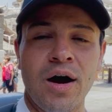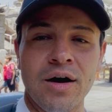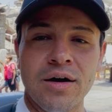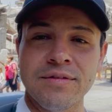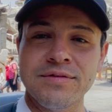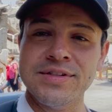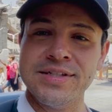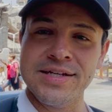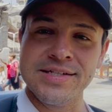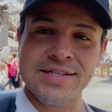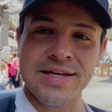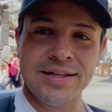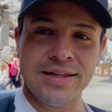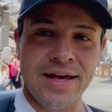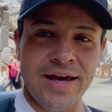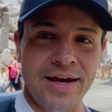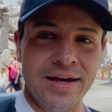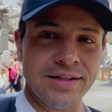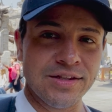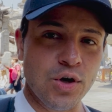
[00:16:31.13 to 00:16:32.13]
of
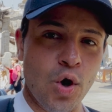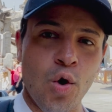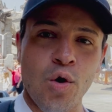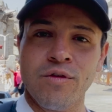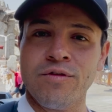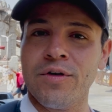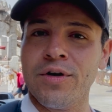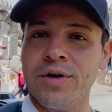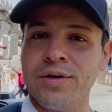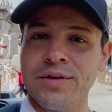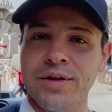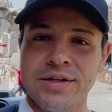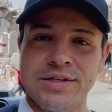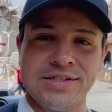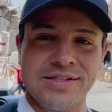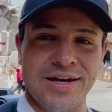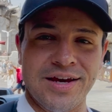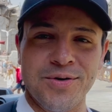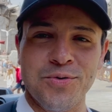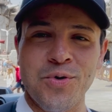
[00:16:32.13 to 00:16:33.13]
Disneyland over,
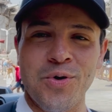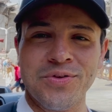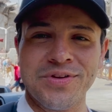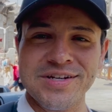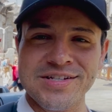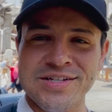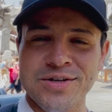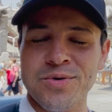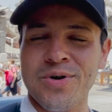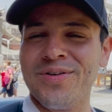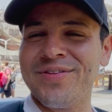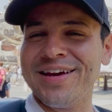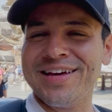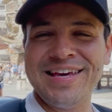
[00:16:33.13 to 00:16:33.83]
let's say, Walt Disney World,